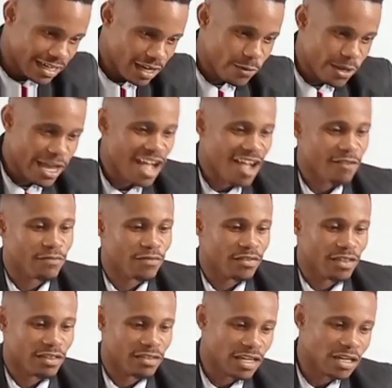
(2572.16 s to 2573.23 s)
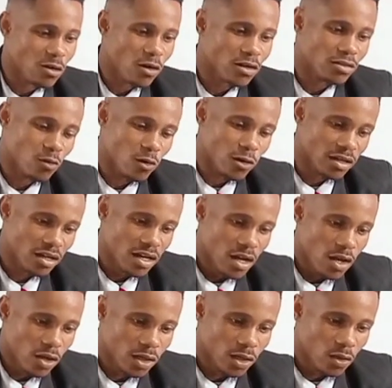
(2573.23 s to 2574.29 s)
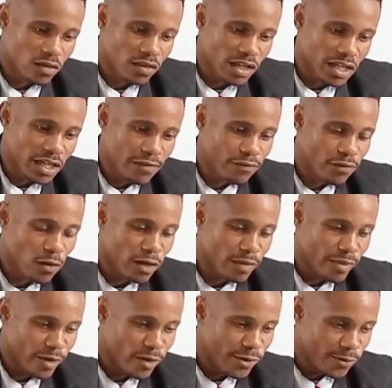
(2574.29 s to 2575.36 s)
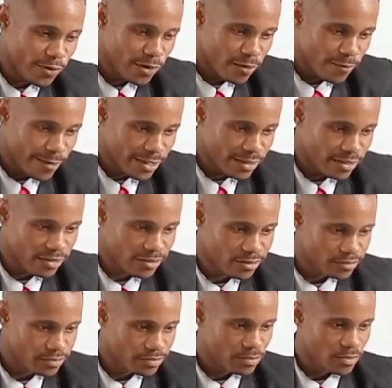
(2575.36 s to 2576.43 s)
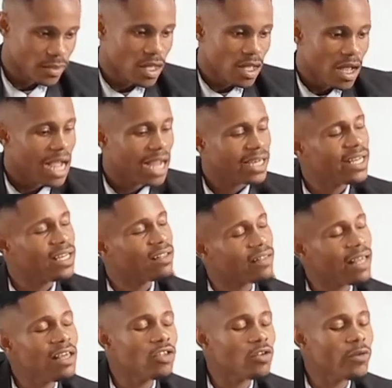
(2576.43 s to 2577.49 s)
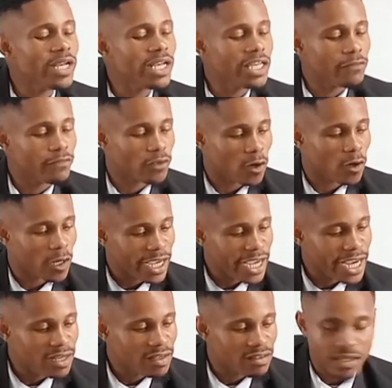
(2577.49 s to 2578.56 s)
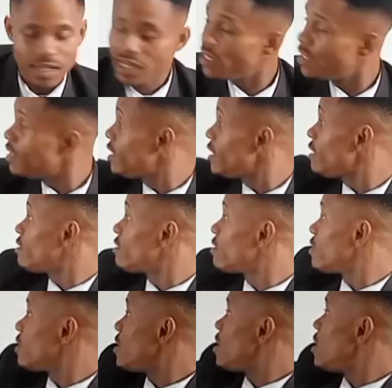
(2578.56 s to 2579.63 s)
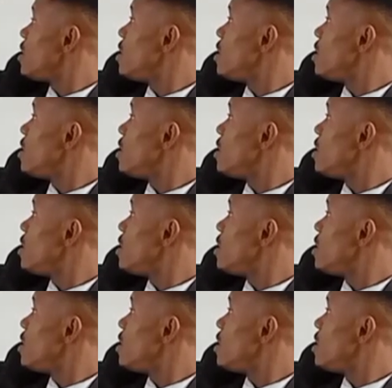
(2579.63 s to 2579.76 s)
And then we have the second one, closing diphthong. Let me know you're not writing. And then the centering diphthong ends in this